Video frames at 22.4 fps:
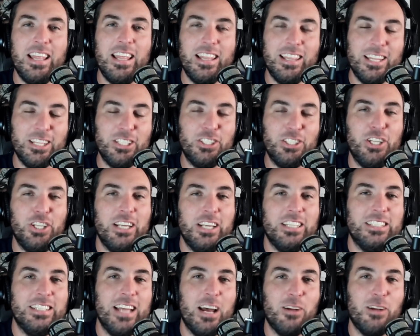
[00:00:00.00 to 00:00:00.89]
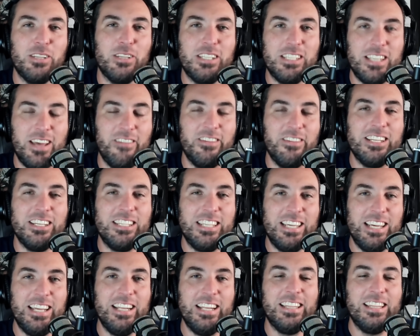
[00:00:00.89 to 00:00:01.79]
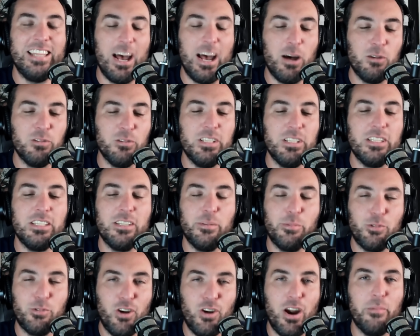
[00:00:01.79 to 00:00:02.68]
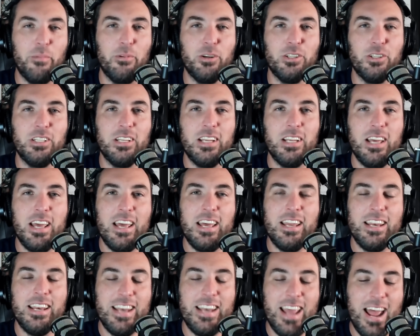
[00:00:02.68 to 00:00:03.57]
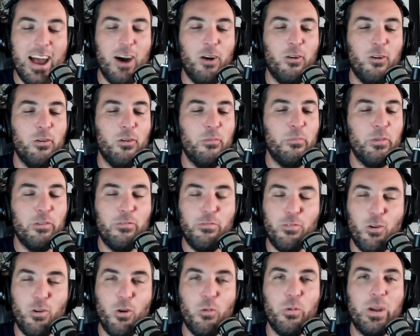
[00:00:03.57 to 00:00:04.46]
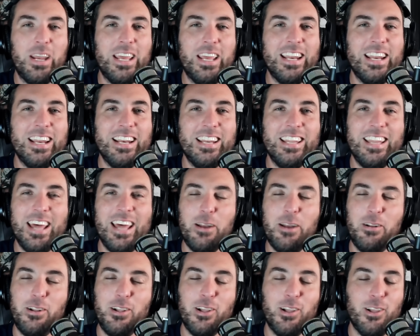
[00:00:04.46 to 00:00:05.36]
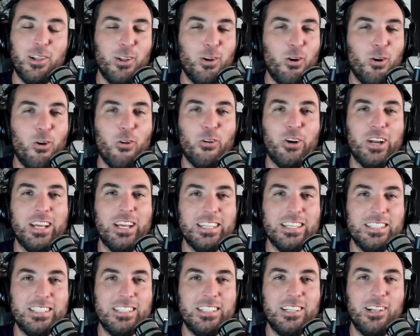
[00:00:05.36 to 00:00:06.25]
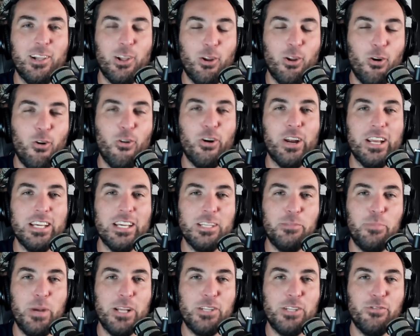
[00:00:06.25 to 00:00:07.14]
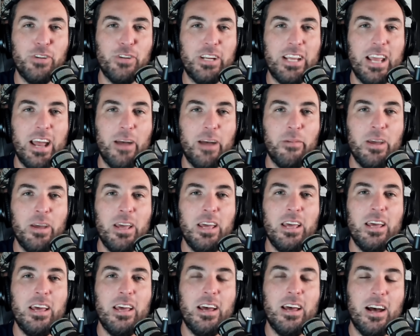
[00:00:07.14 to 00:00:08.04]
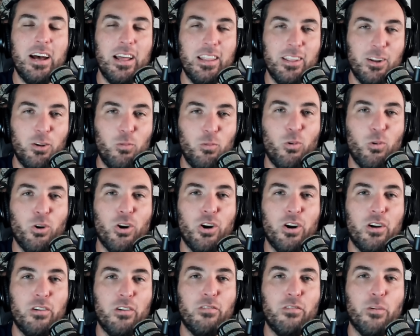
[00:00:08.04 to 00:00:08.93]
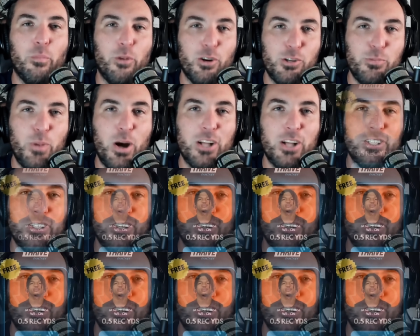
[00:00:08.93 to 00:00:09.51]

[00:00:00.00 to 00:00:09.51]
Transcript: Let's chase down 17,000 subscribers. Now, before we get into that glorious, glorious bets recap, a little word from our sponsor.